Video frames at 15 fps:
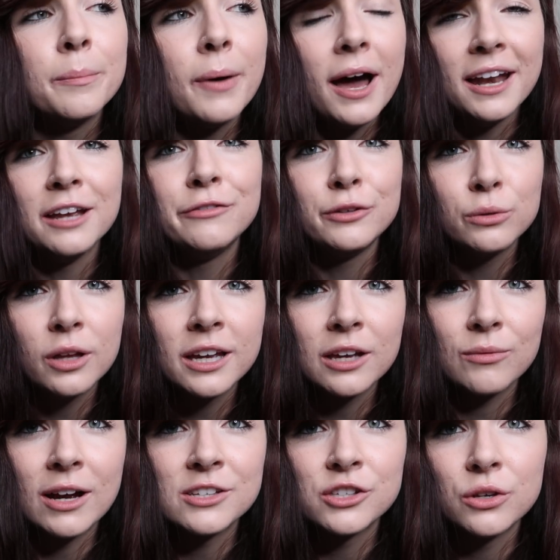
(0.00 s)
But if you look
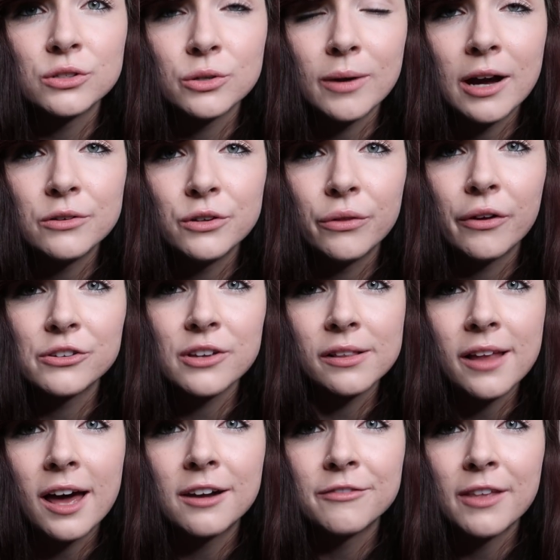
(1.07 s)
at rescues around you, there's a
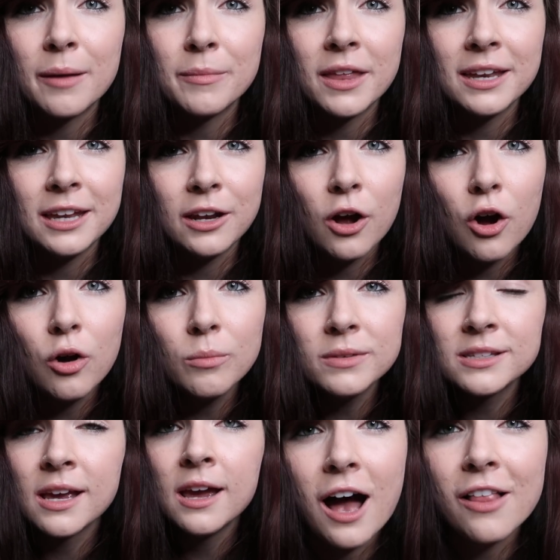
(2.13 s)
lot of them that need homes.